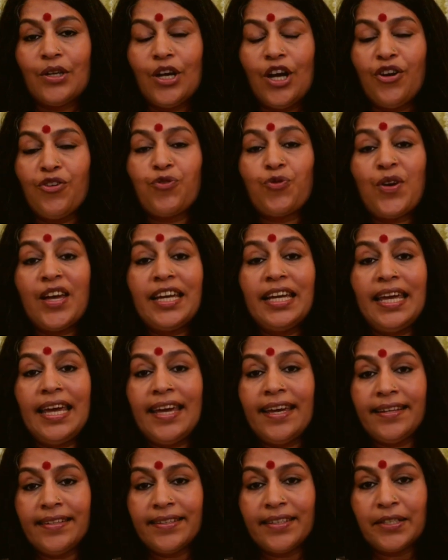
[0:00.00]
of quick
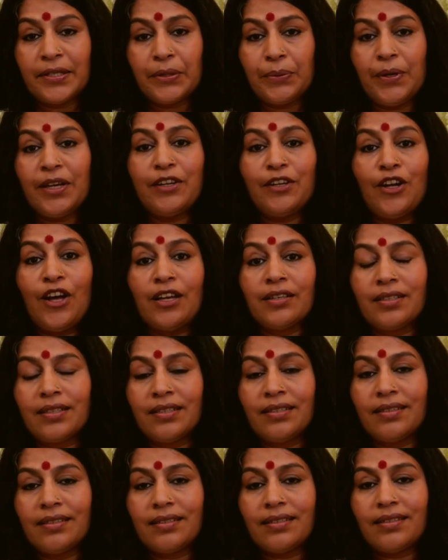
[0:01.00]
gains, quick
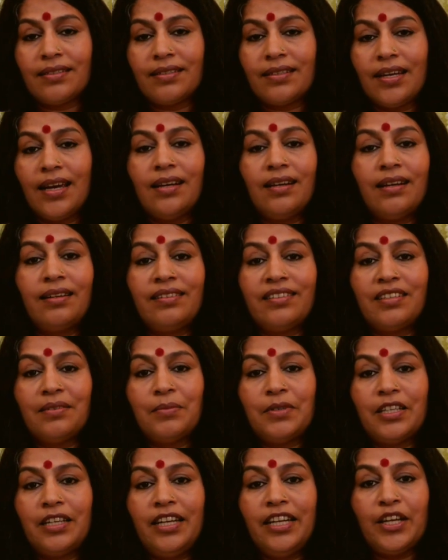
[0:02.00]
losses, and
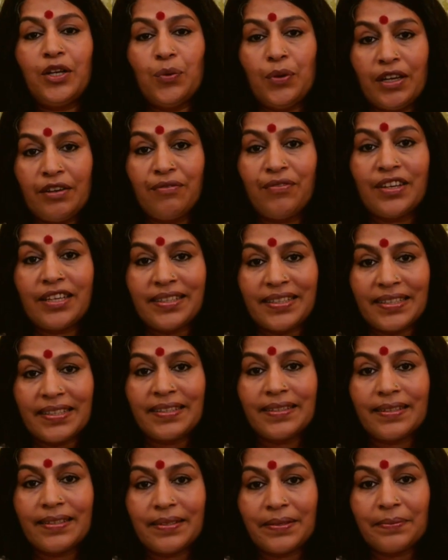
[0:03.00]
ultimately quick
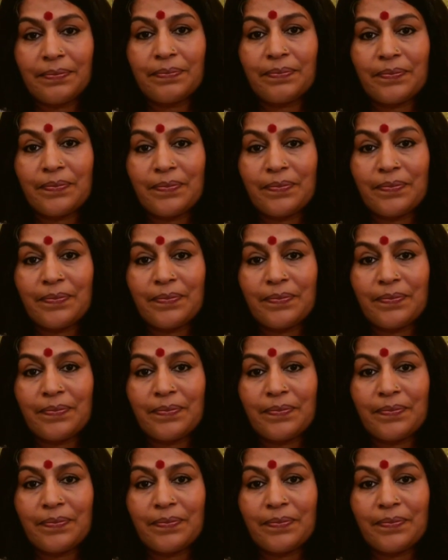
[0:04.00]
fixes.